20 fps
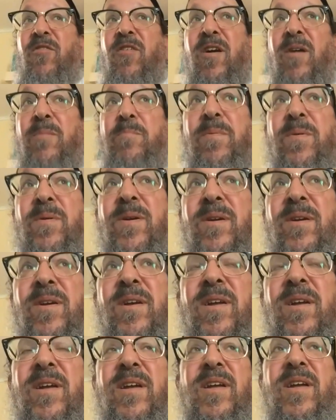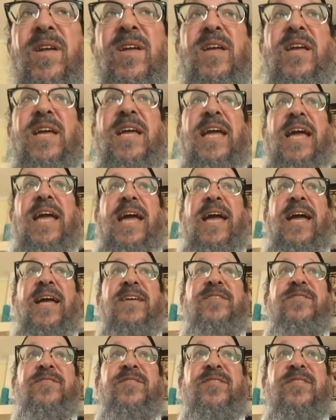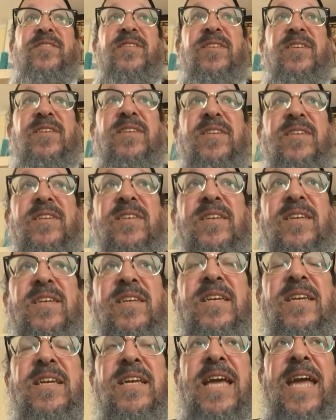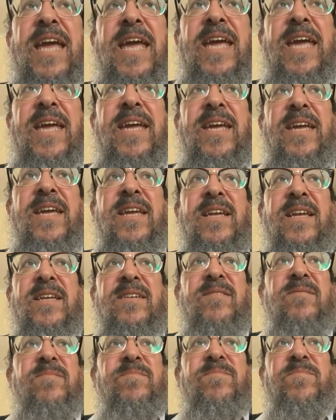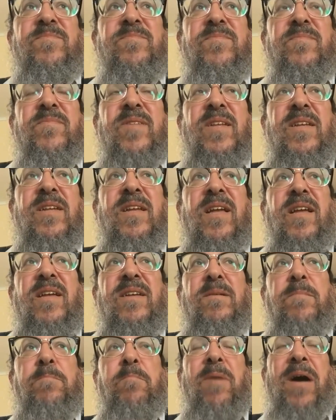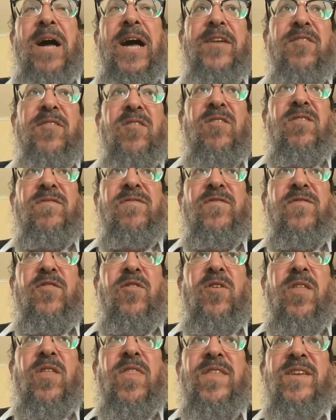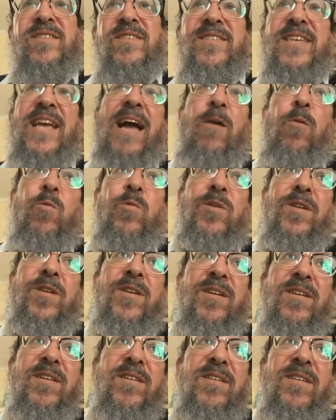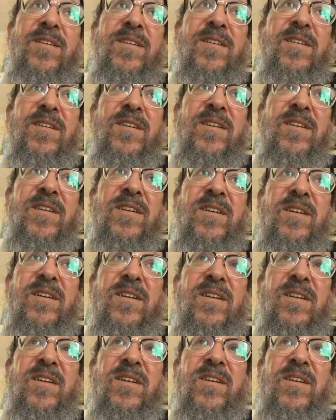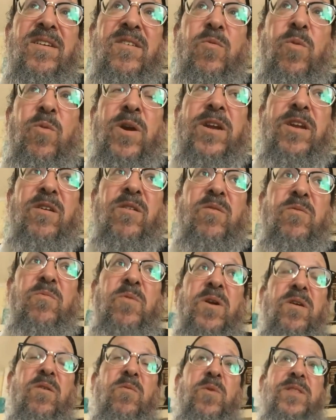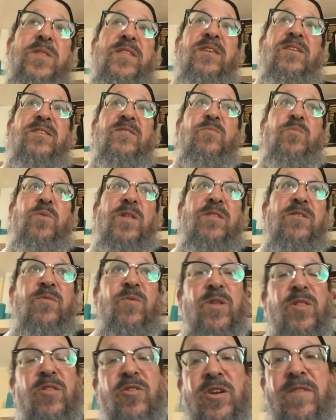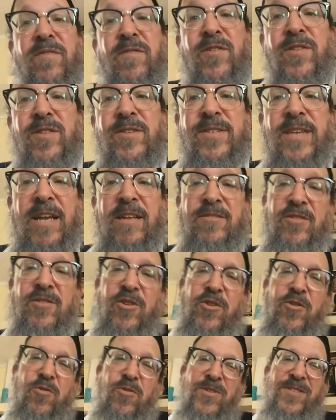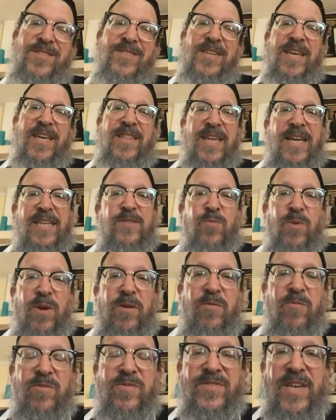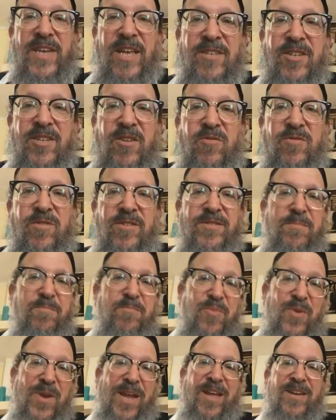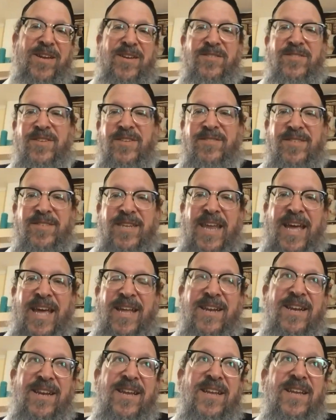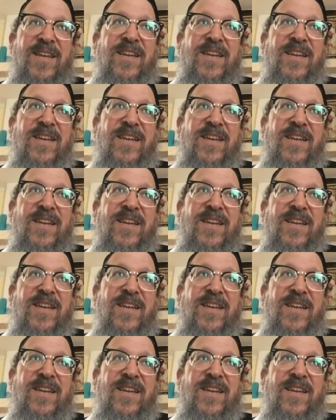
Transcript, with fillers: her up as a model for the sound what you right. what whats what you what you're looking for the sound. So you could say that's why Rav Saadia Gaon doesn't bring it because it's not